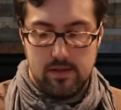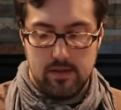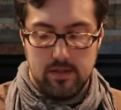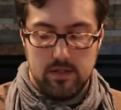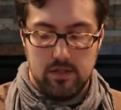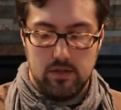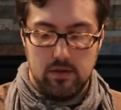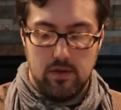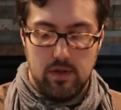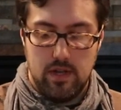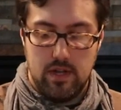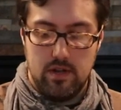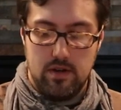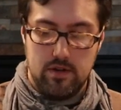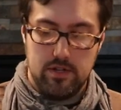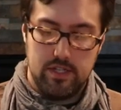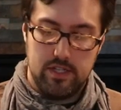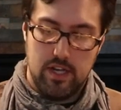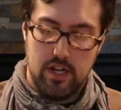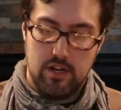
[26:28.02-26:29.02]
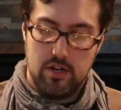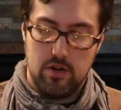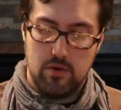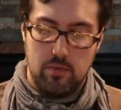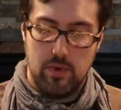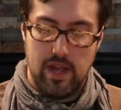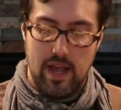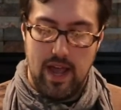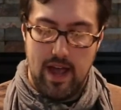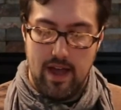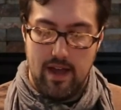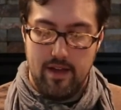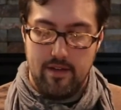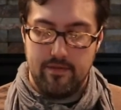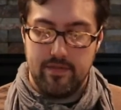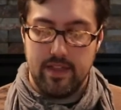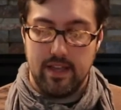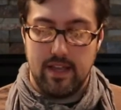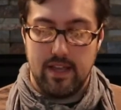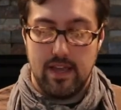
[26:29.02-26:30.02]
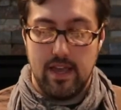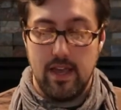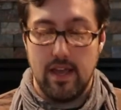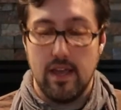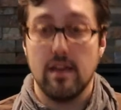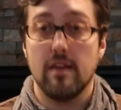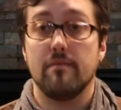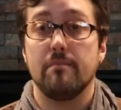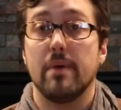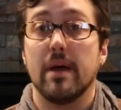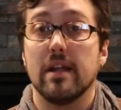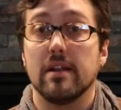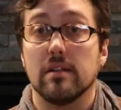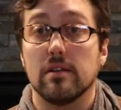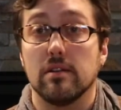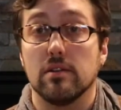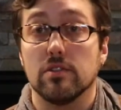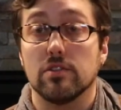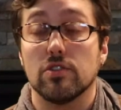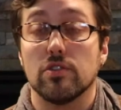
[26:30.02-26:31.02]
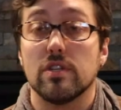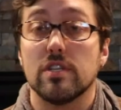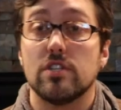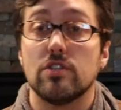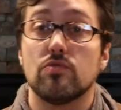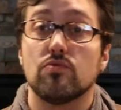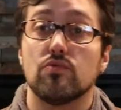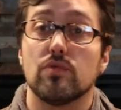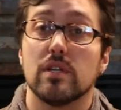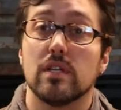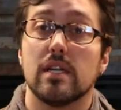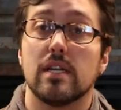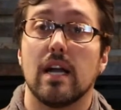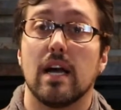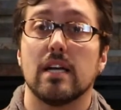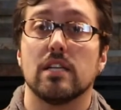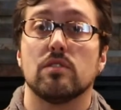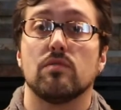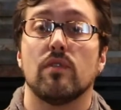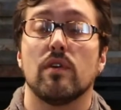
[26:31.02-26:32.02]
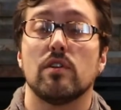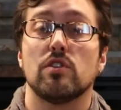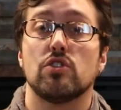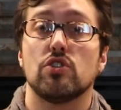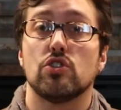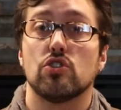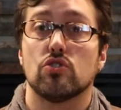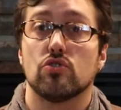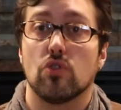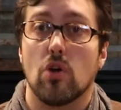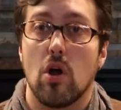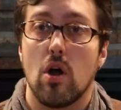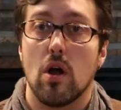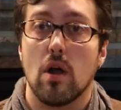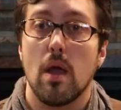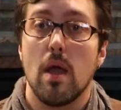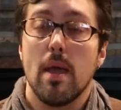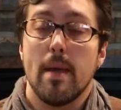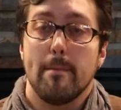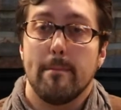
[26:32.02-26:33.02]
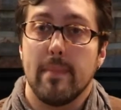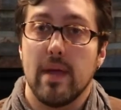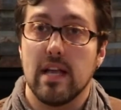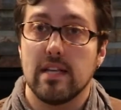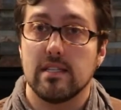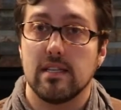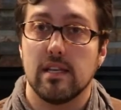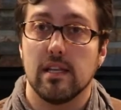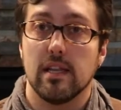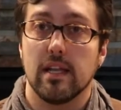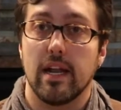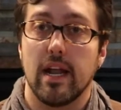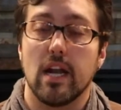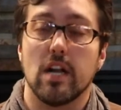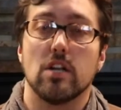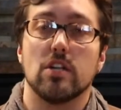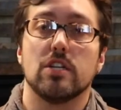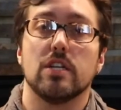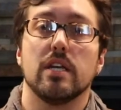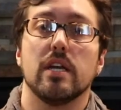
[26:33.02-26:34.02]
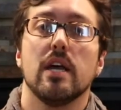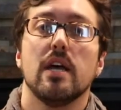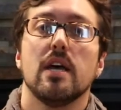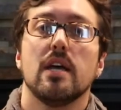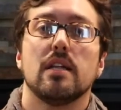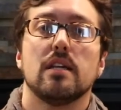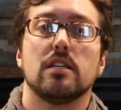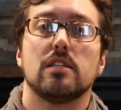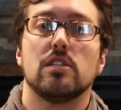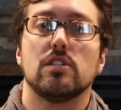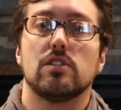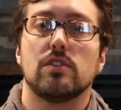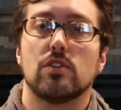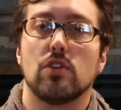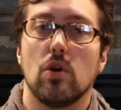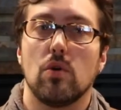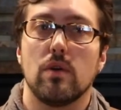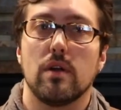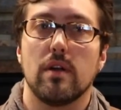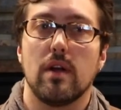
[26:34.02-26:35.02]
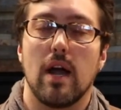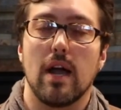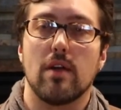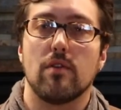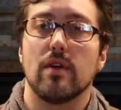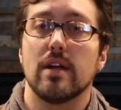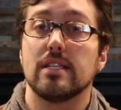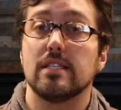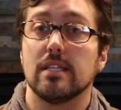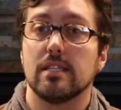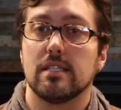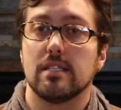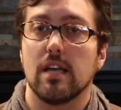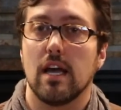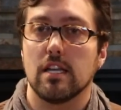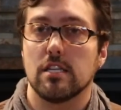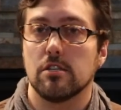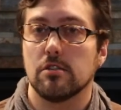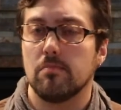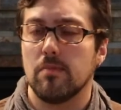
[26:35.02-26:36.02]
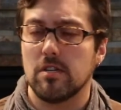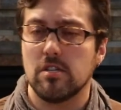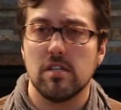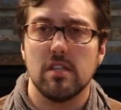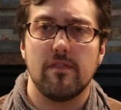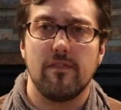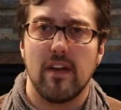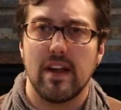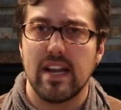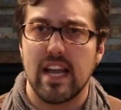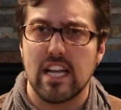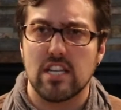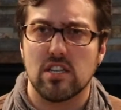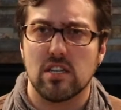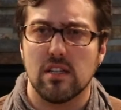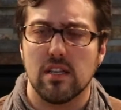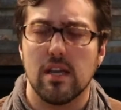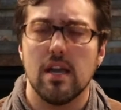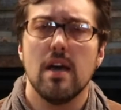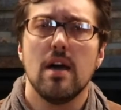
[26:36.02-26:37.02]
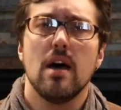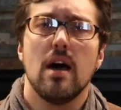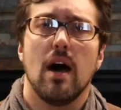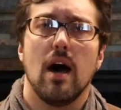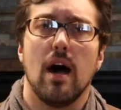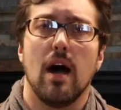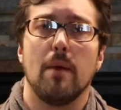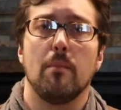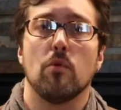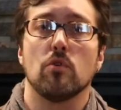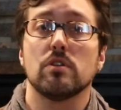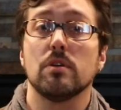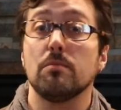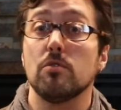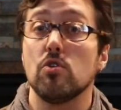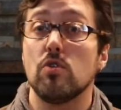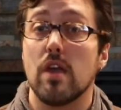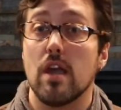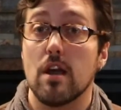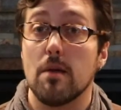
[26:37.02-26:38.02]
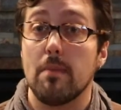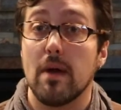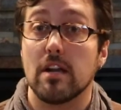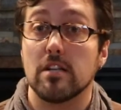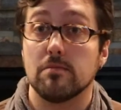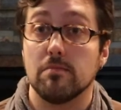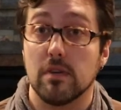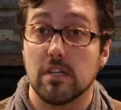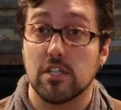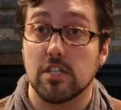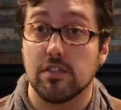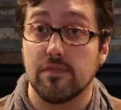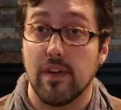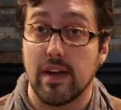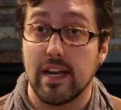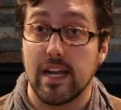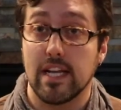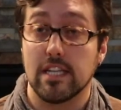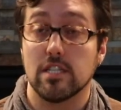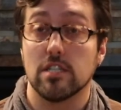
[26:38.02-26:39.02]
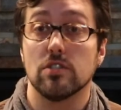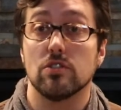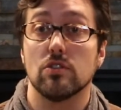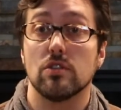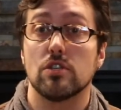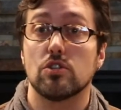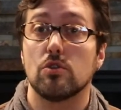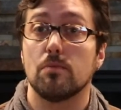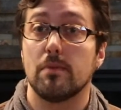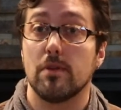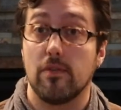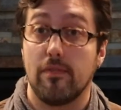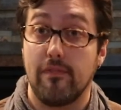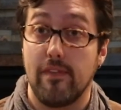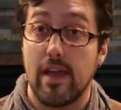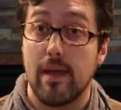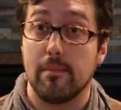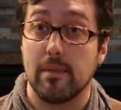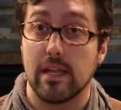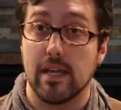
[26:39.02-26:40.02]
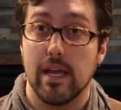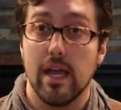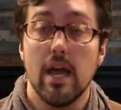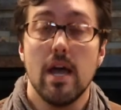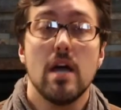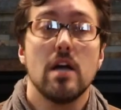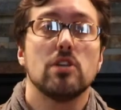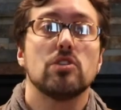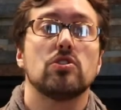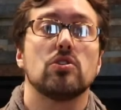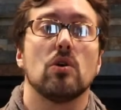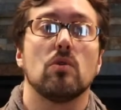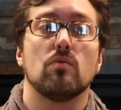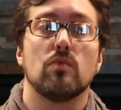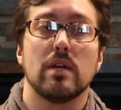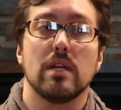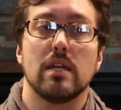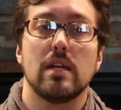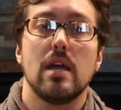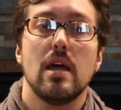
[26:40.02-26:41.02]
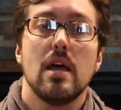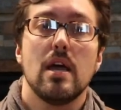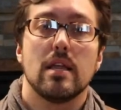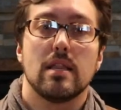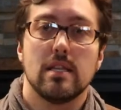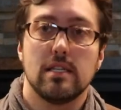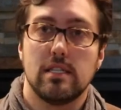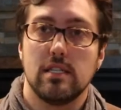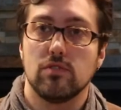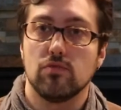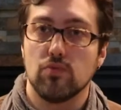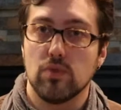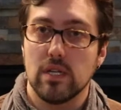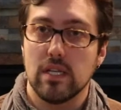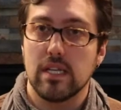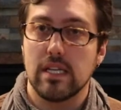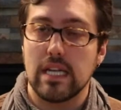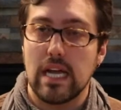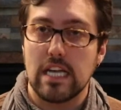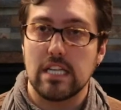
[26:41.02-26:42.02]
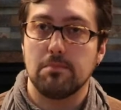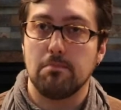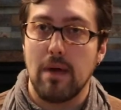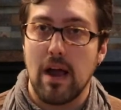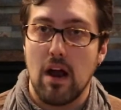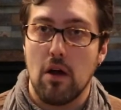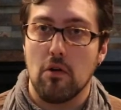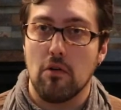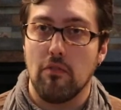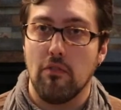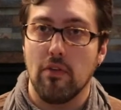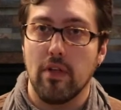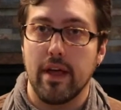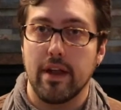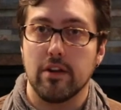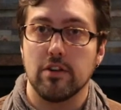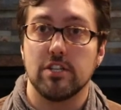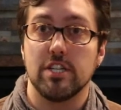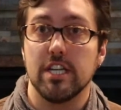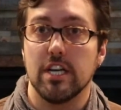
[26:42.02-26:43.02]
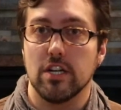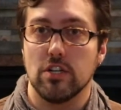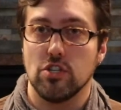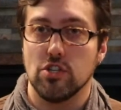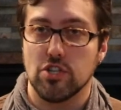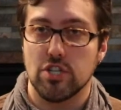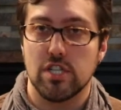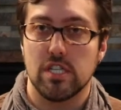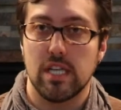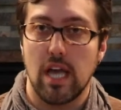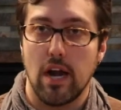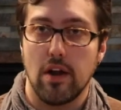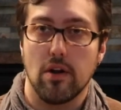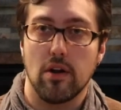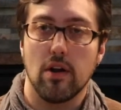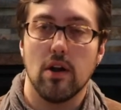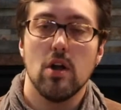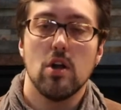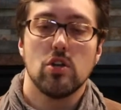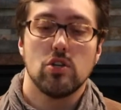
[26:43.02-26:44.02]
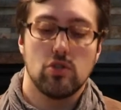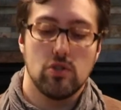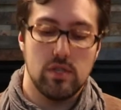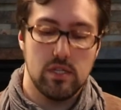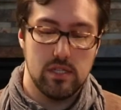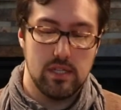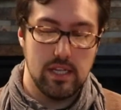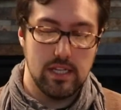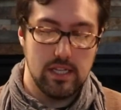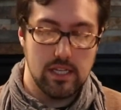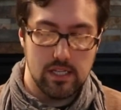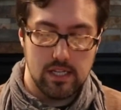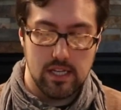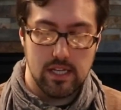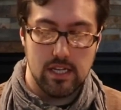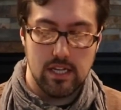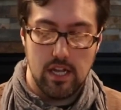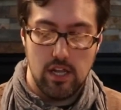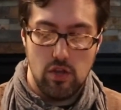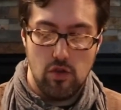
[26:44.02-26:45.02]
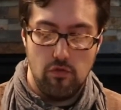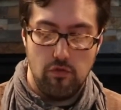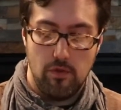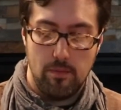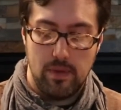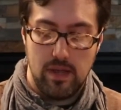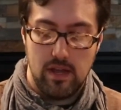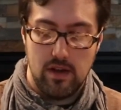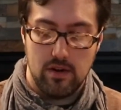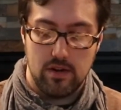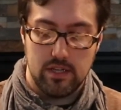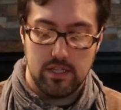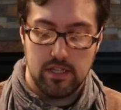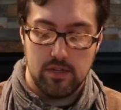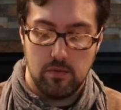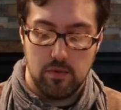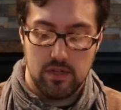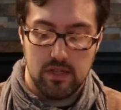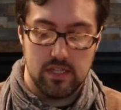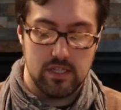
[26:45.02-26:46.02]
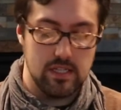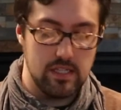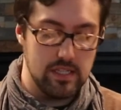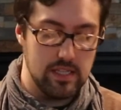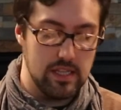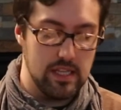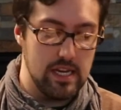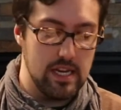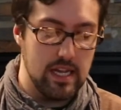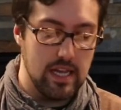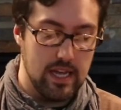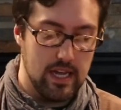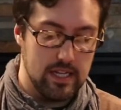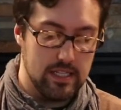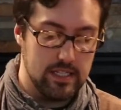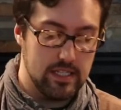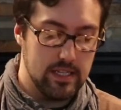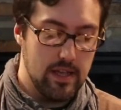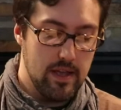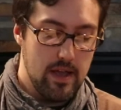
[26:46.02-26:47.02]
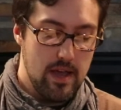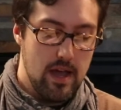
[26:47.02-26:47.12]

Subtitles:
So in your center we have the King of Pentacles. So this is really nice, very strong masculine energy. This is showing great success, especially financially, or something you care about as much as financially. So this could be your family. So really, this is really nice, powerful energy in your center. So this lets us continue from here to see where this is leading us.